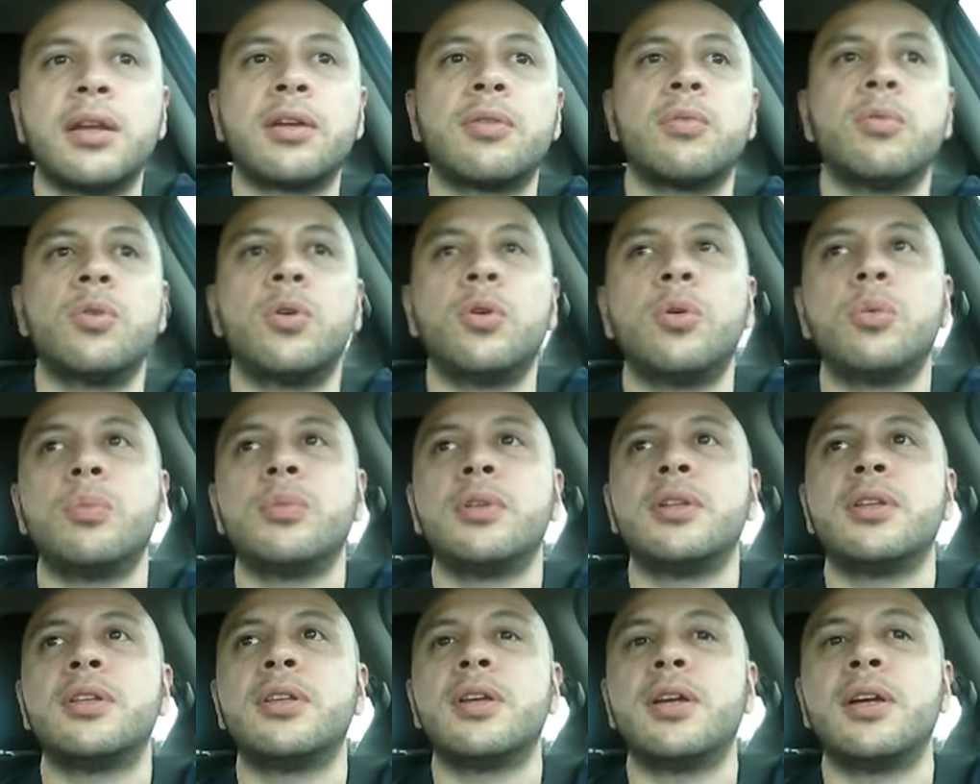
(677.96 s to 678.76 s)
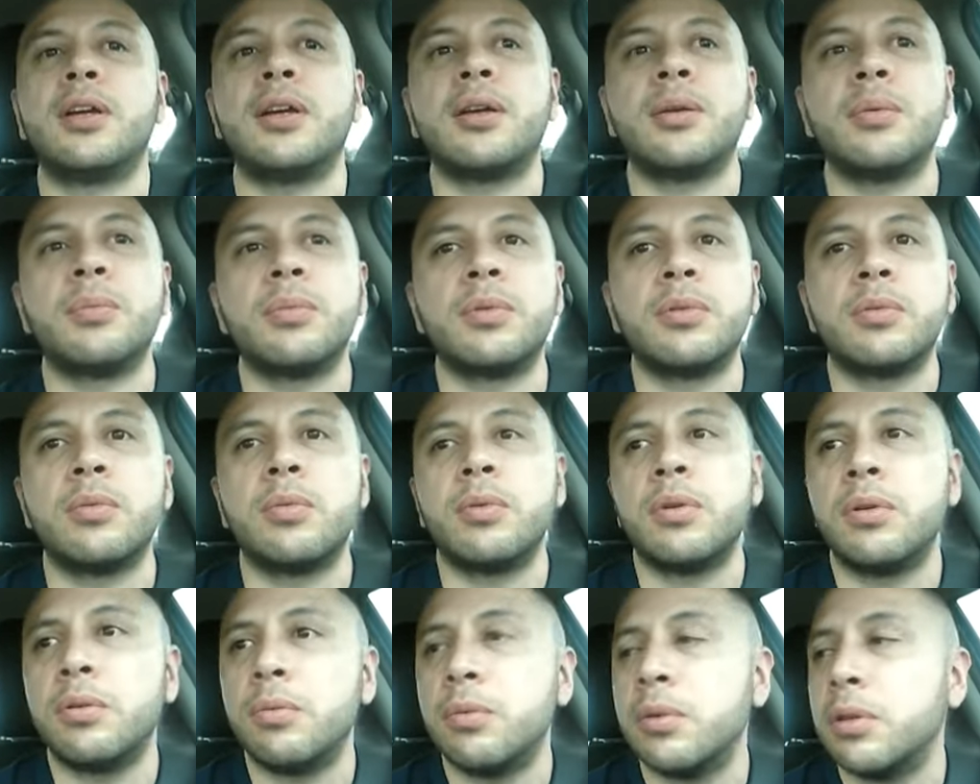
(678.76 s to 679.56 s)
Roman times,
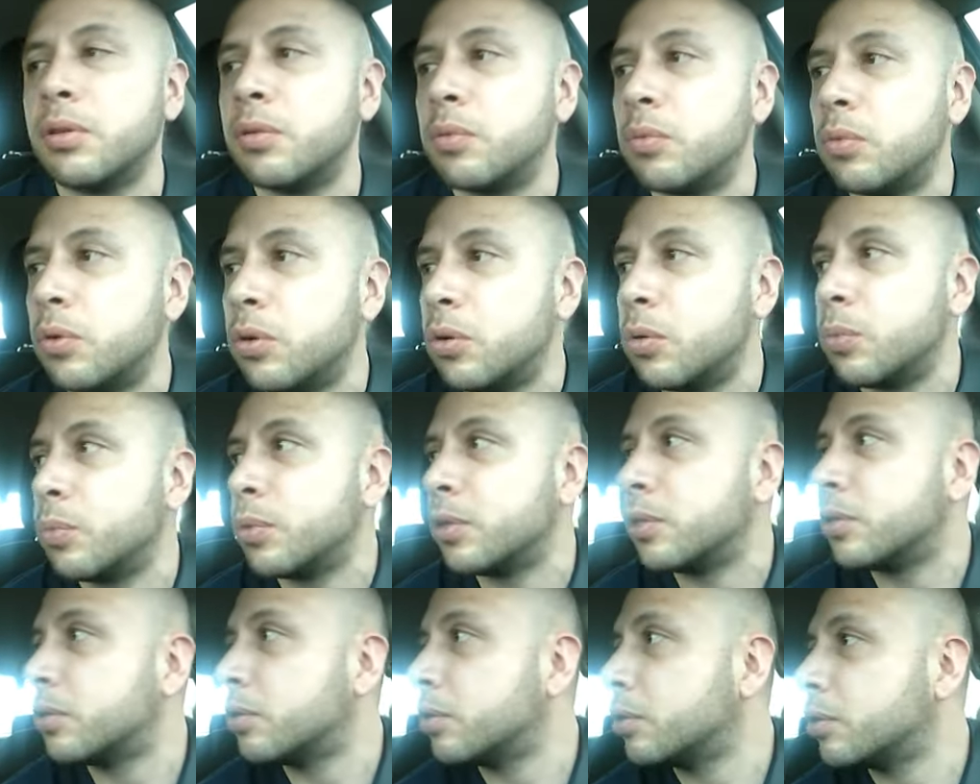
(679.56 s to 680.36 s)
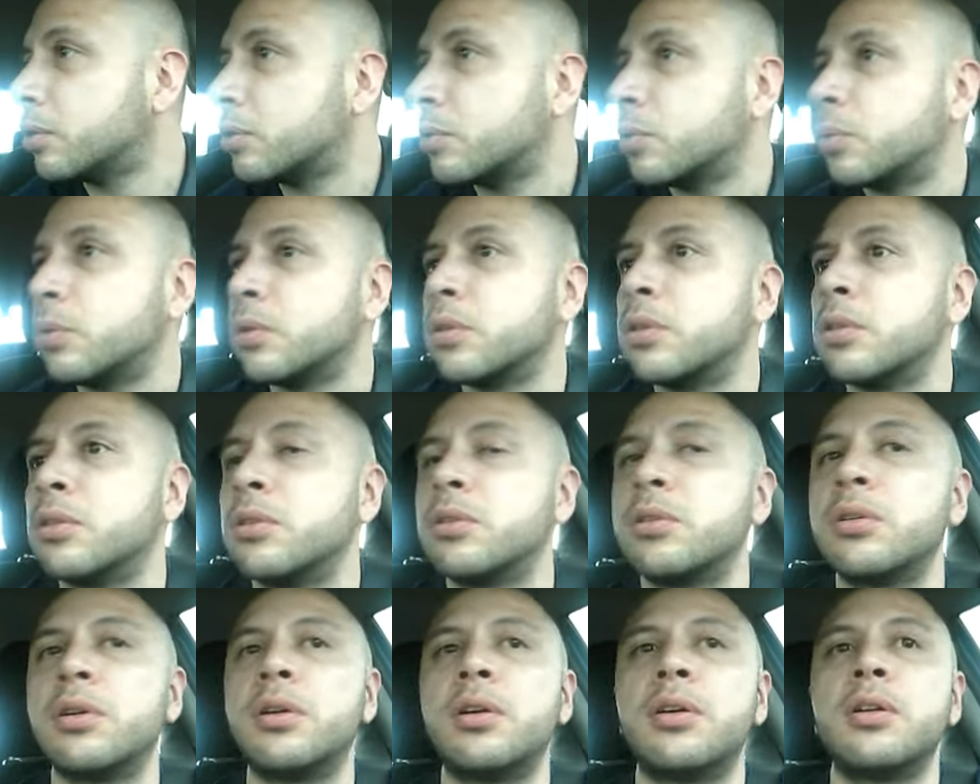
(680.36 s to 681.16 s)
and when the Roman church was
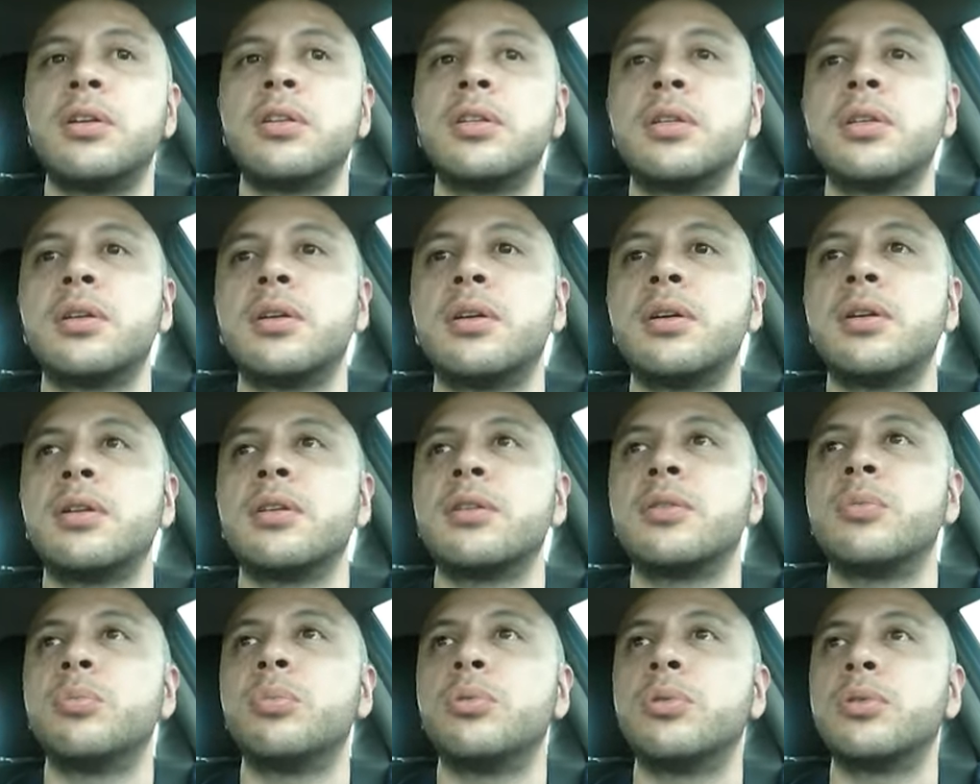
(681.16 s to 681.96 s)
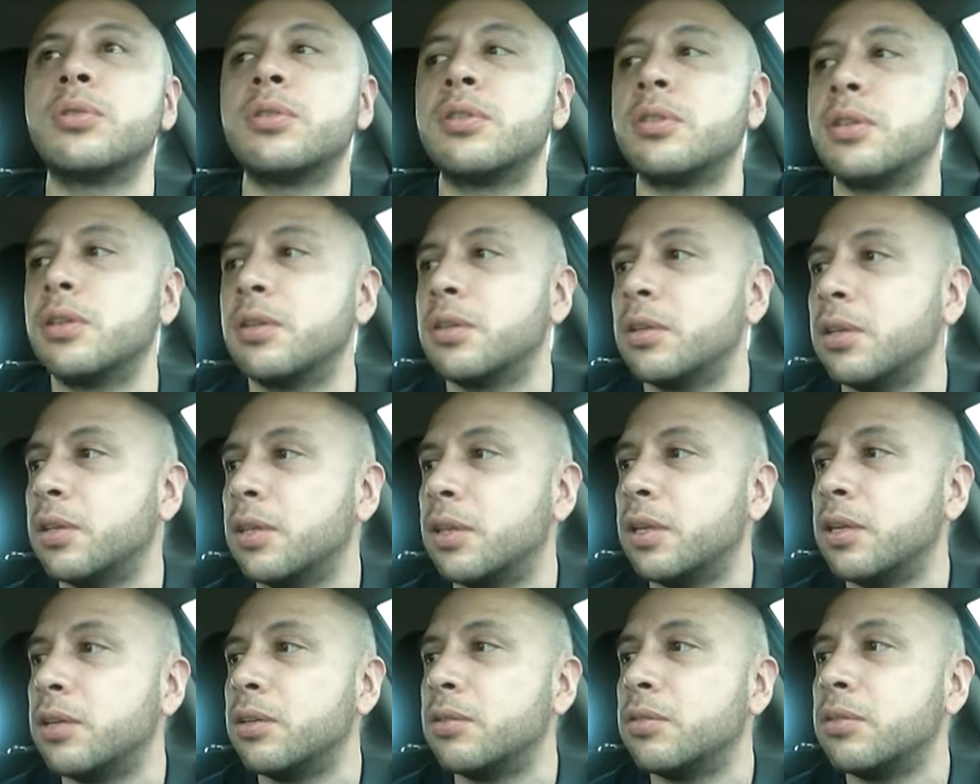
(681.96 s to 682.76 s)
in charge and all this bullshit,
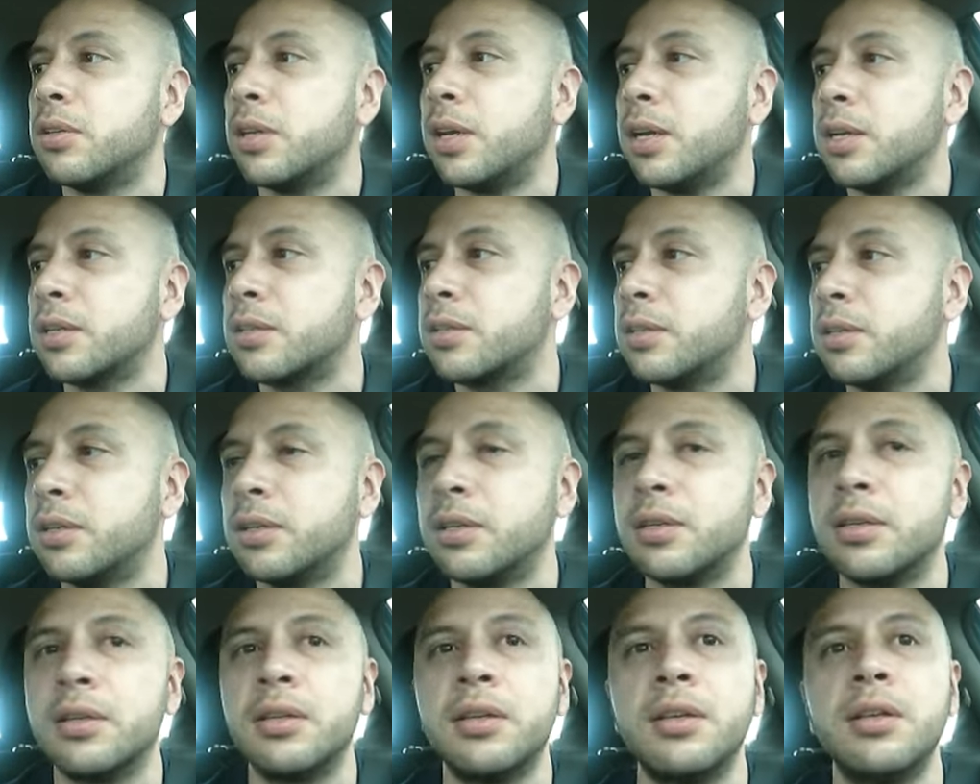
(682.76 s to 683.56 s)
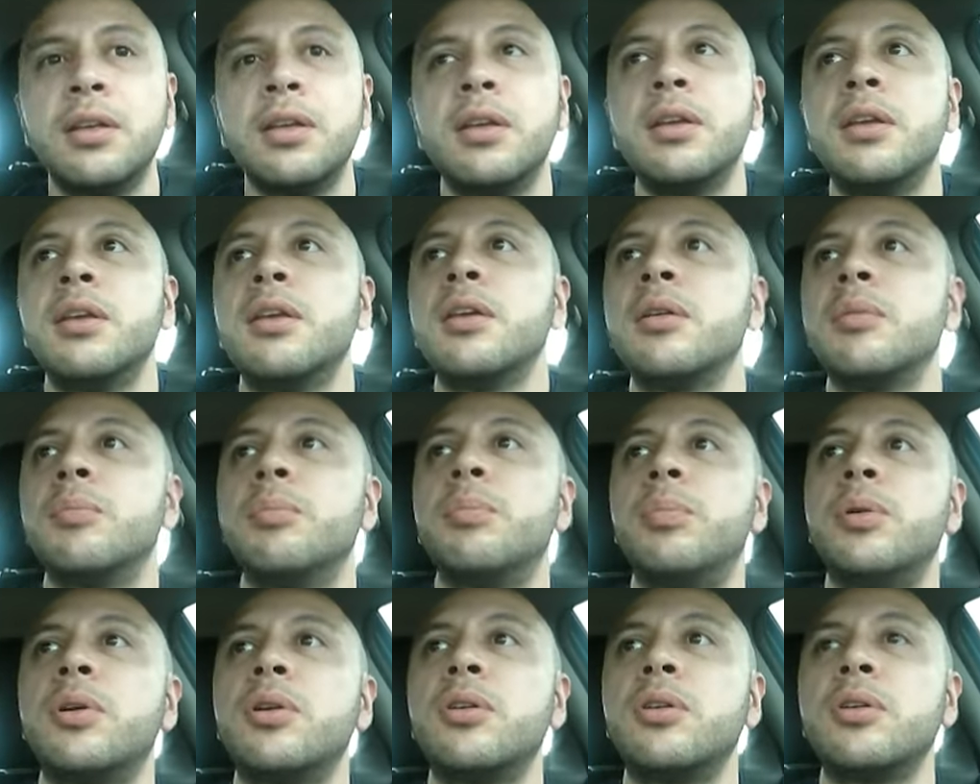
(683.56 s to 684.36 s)
and they used to actually
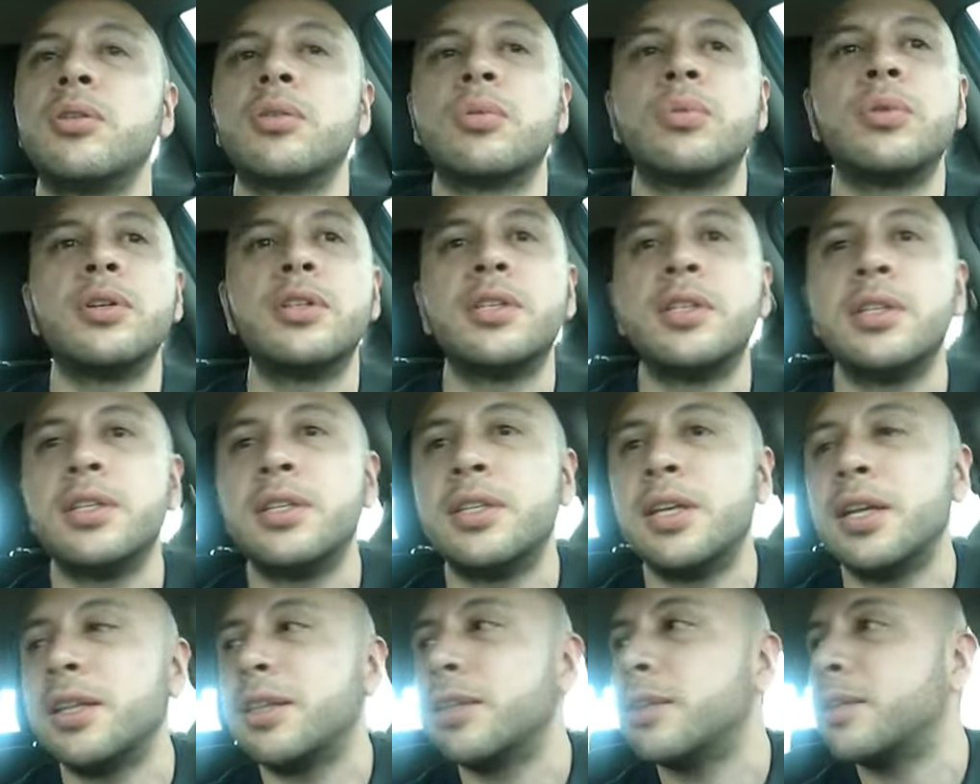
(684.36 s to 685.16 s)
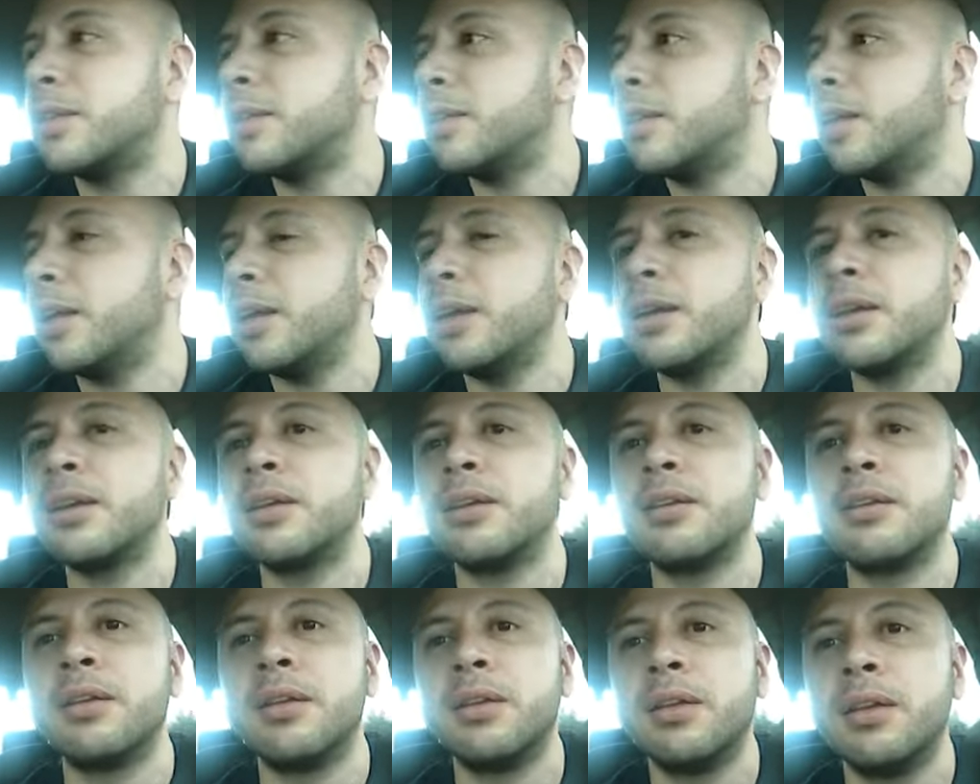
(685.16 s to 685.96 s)
burn witches at the stake
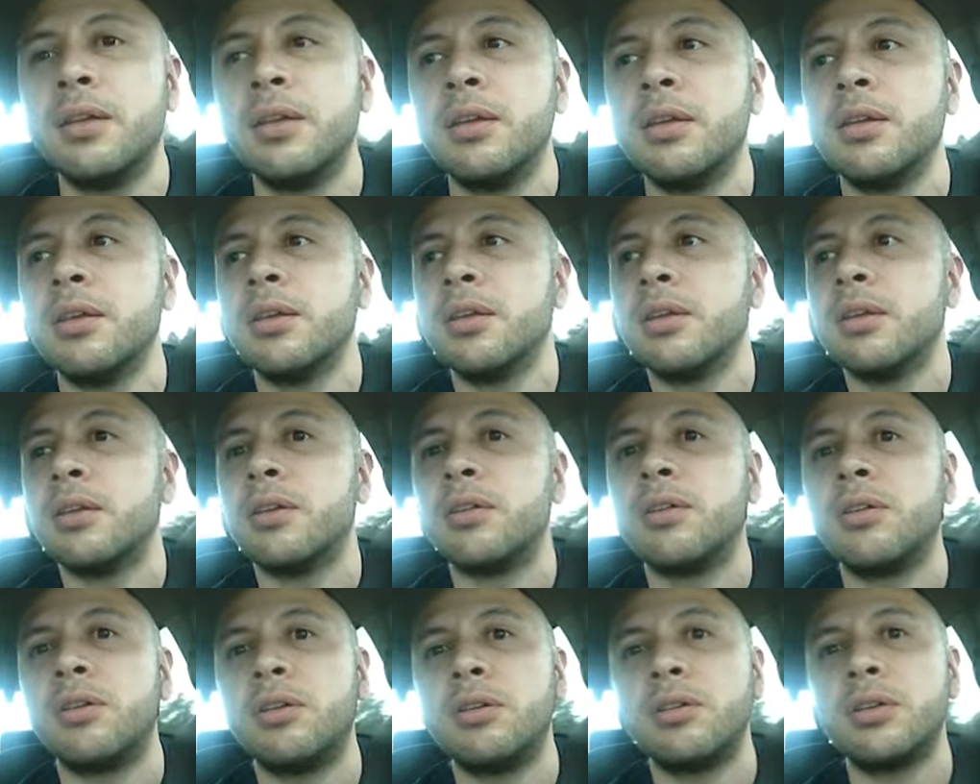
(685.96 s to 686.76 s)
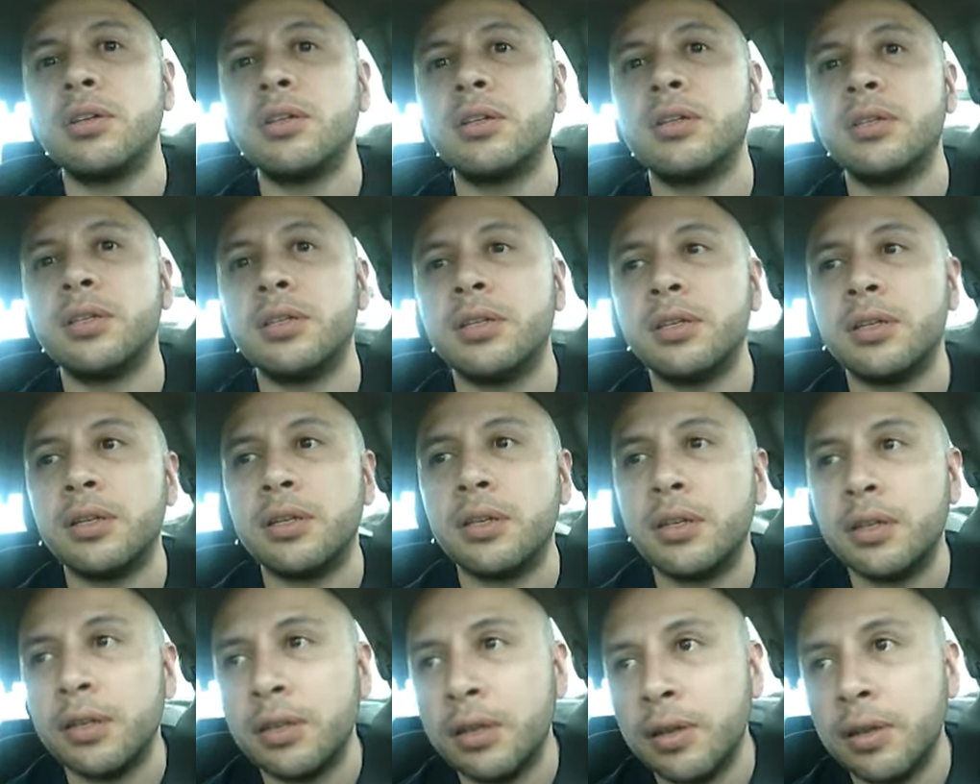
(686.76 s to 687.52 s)
and all this shit.